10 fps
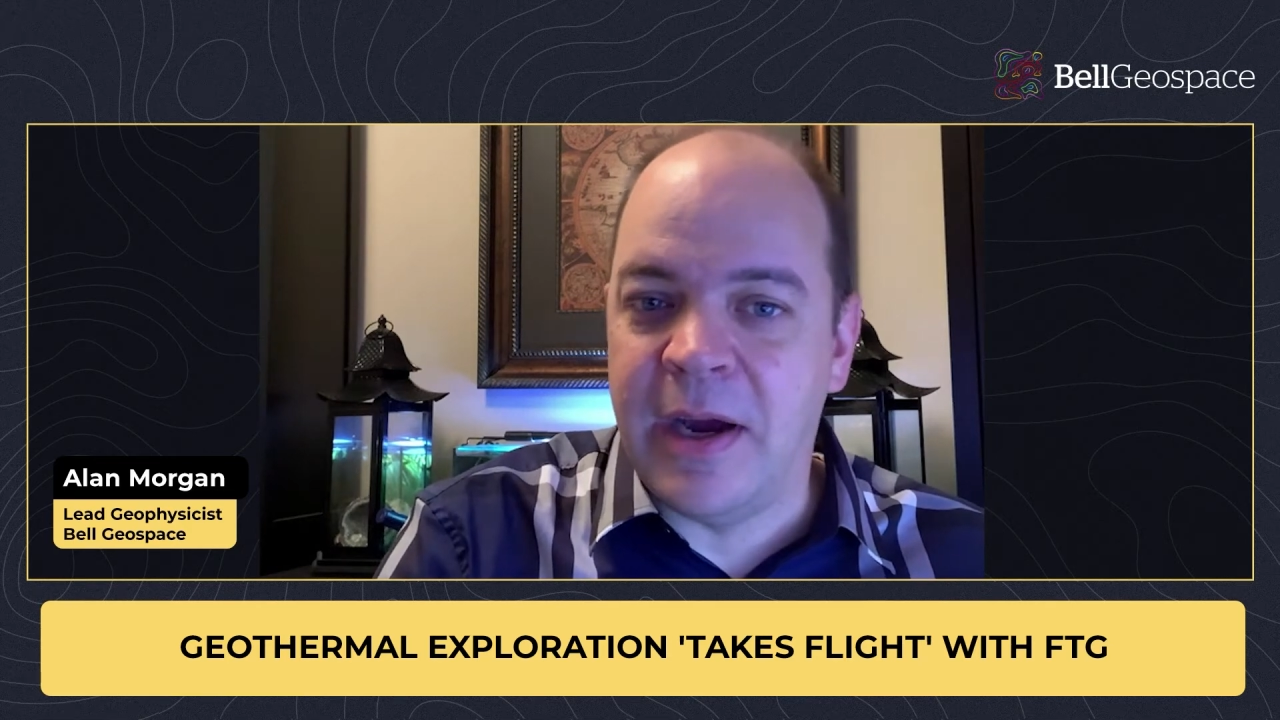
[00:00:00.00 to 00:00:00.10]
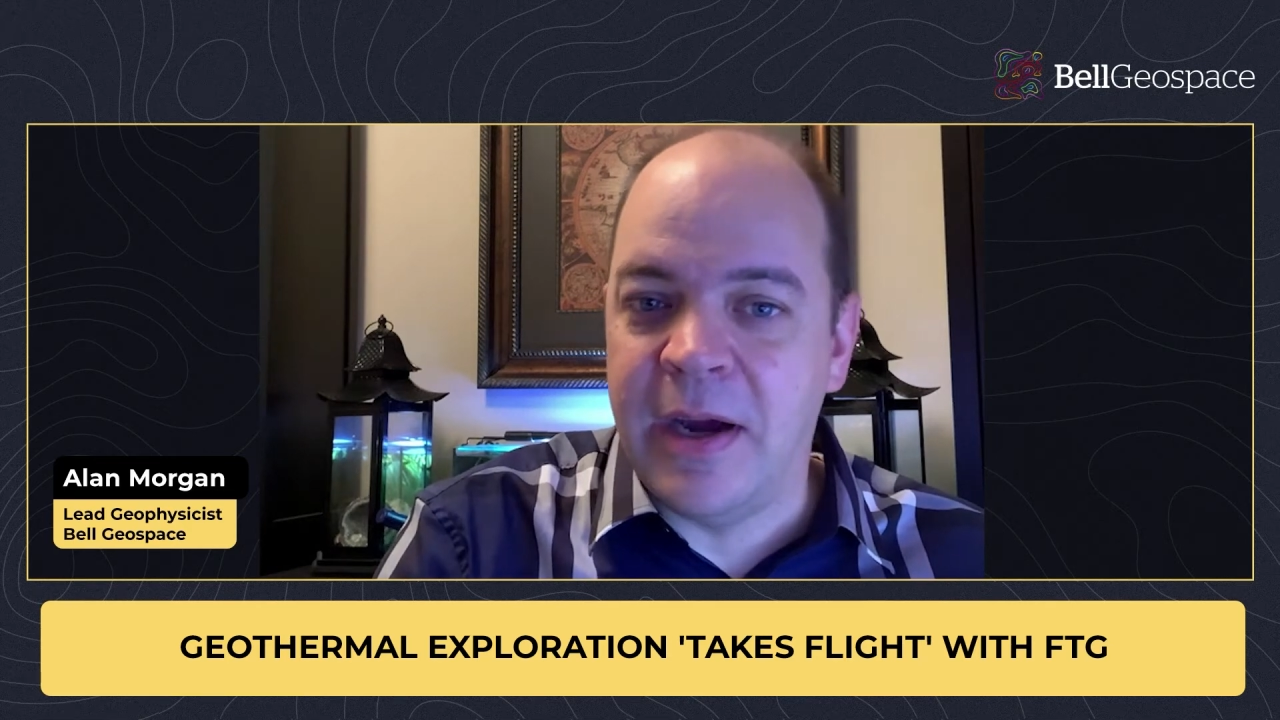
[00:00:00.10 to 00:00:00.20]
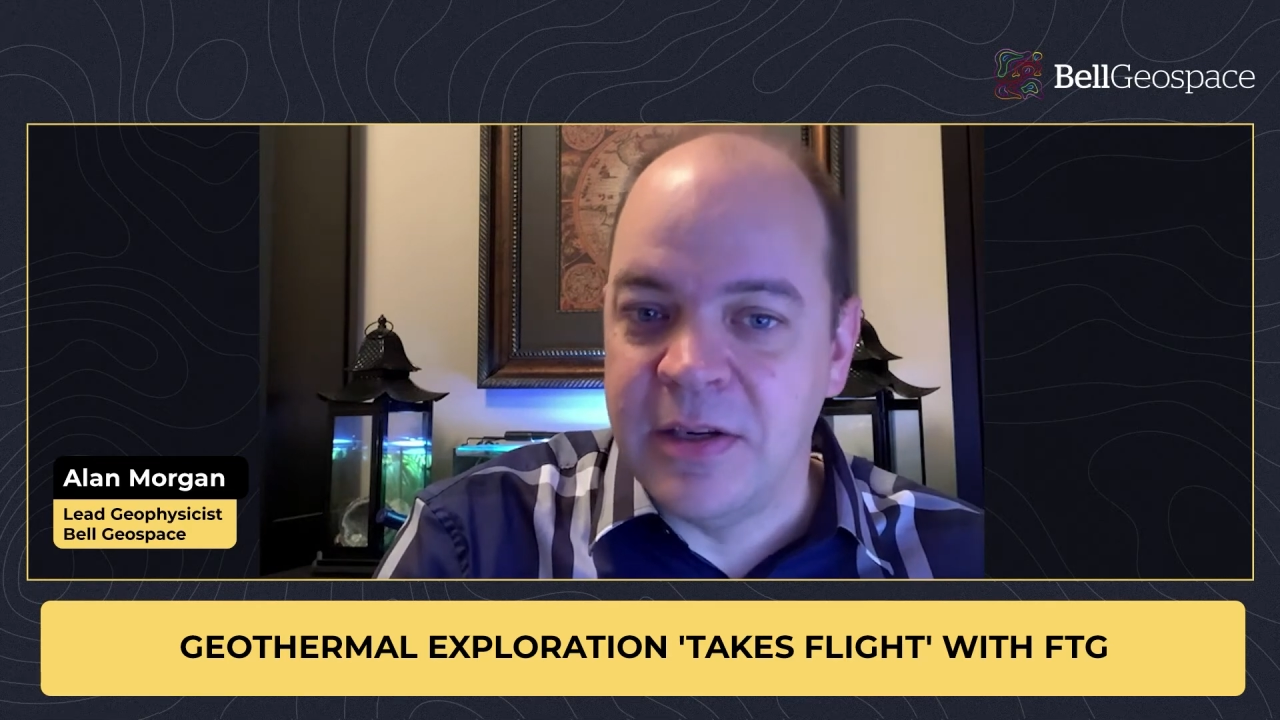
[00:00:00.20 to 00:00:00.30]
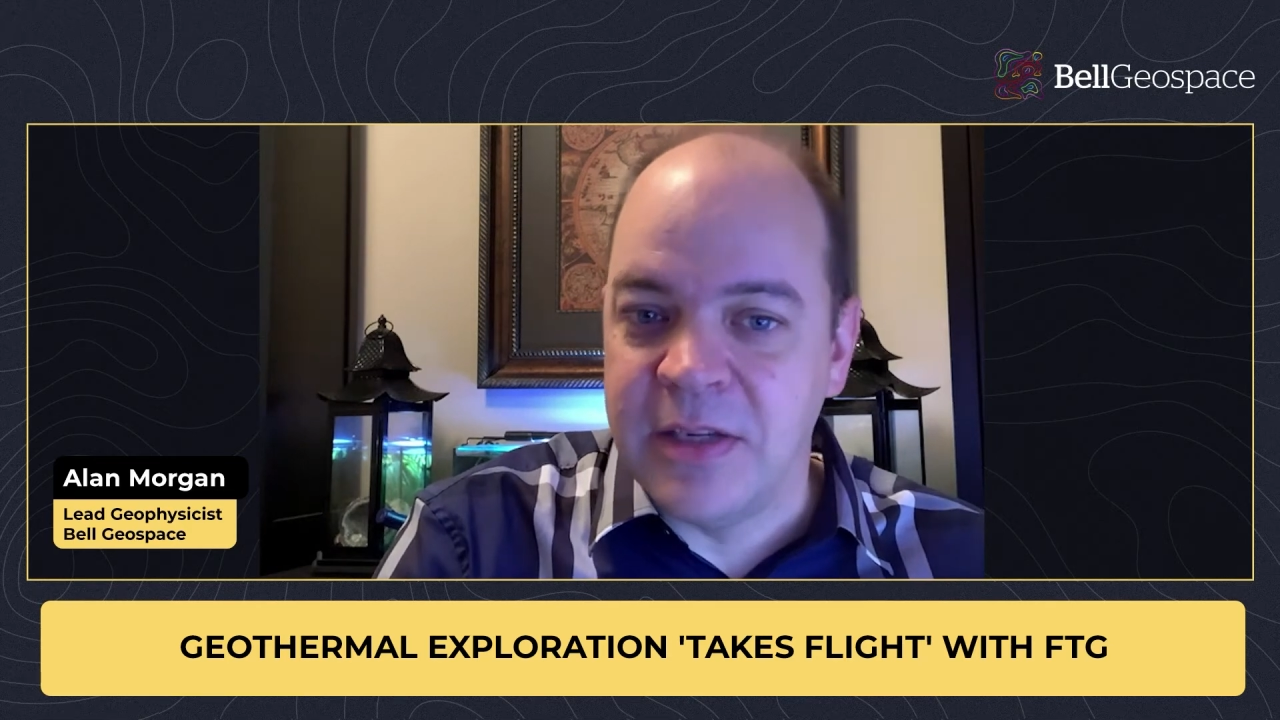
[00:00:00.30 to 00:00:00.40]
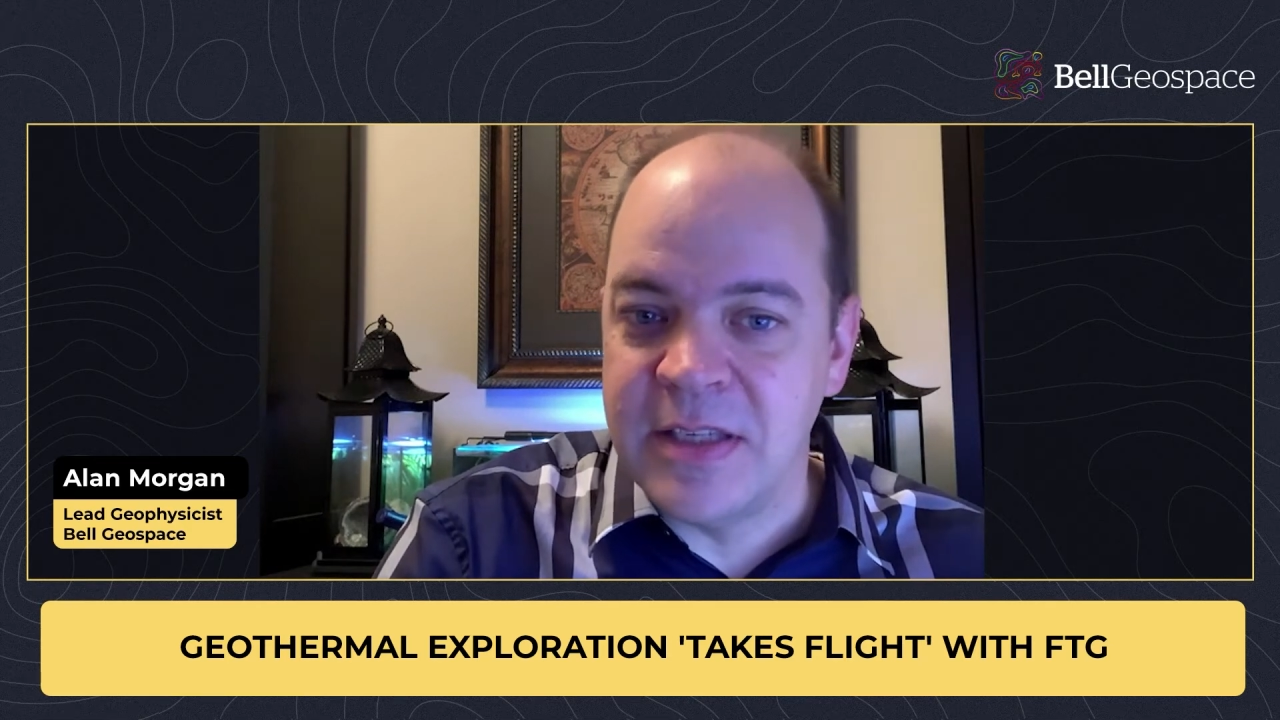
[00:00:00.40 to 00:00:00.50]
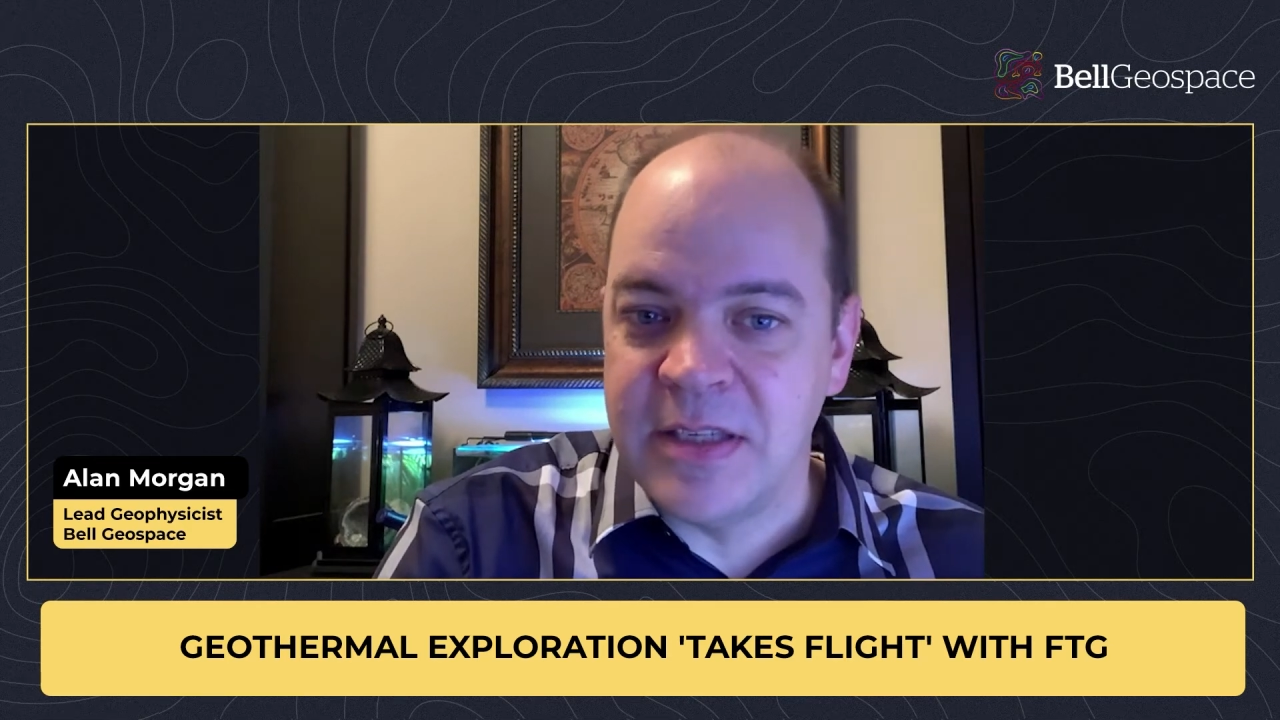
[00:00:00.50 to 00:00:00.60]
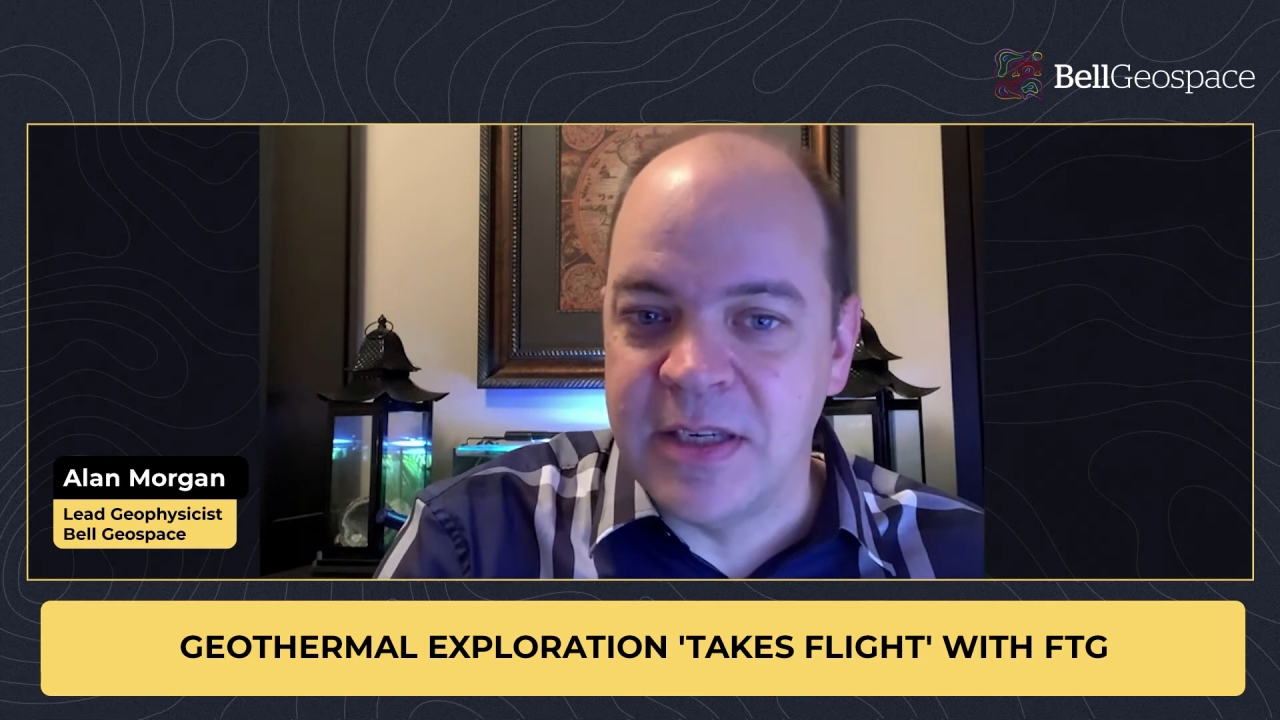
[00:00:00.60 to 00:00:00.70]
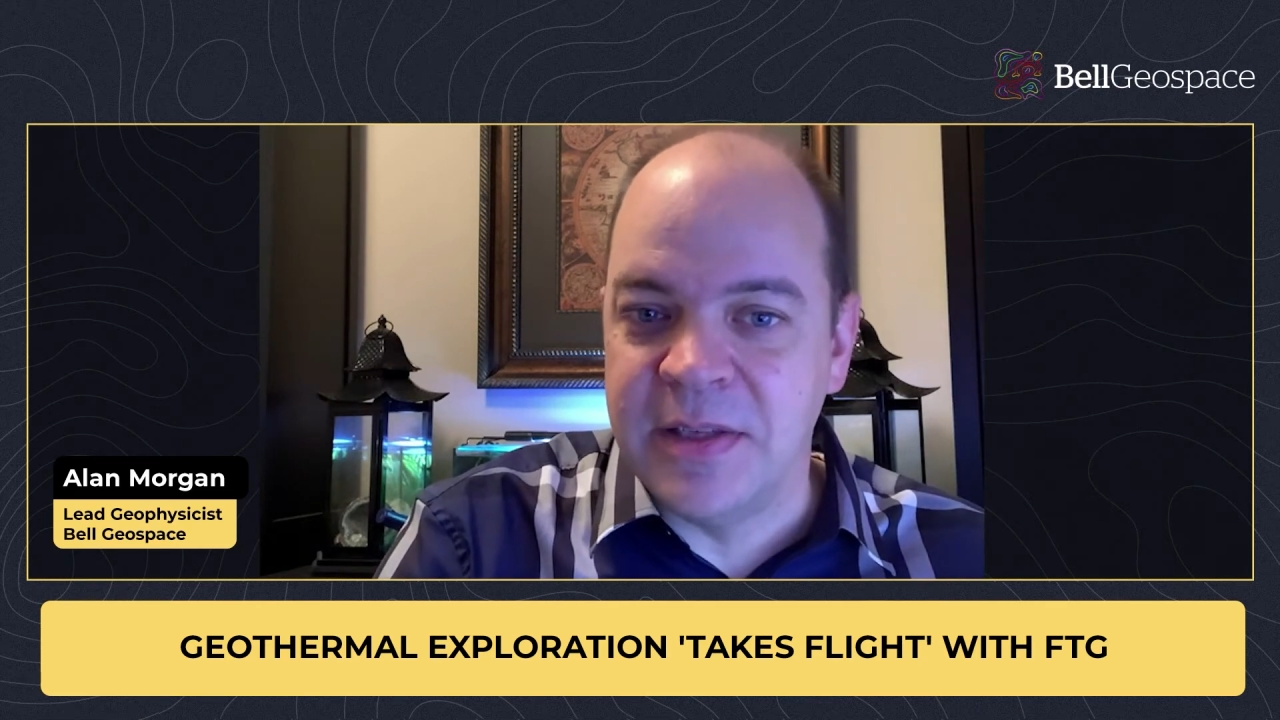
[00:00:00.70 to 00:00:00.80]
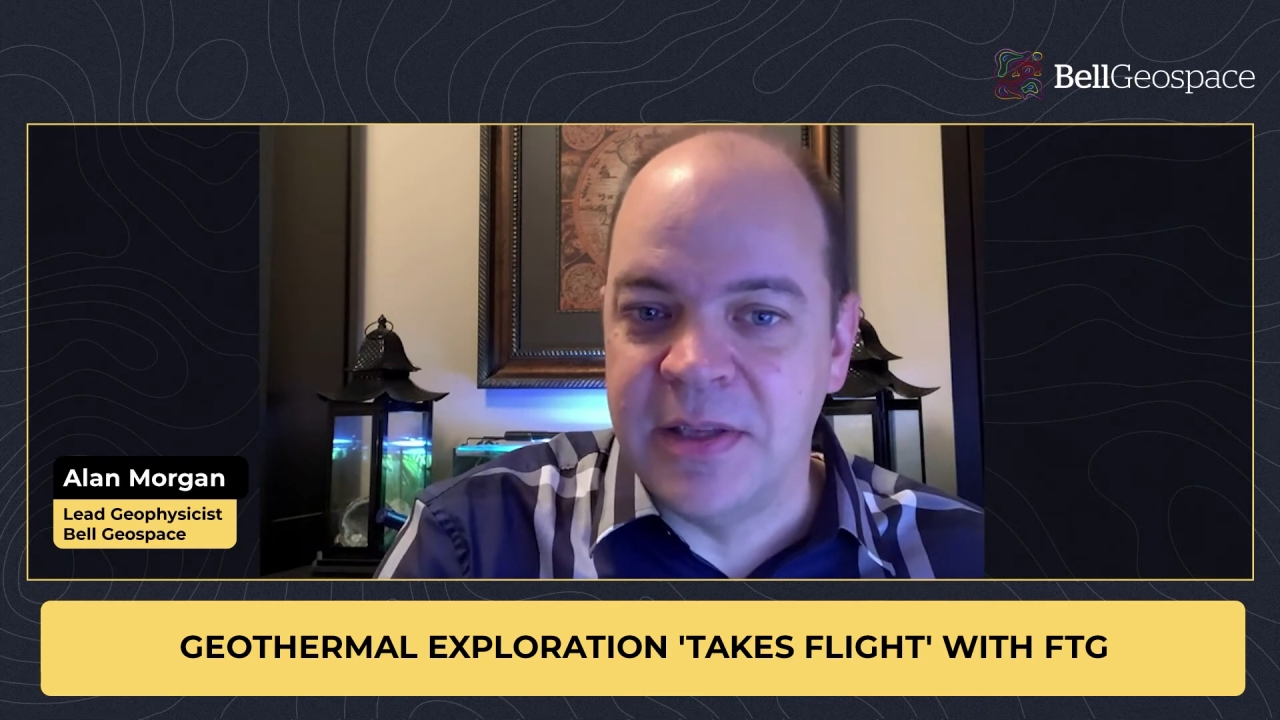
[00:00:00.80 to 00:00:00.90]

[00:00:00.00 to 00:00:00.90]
higher density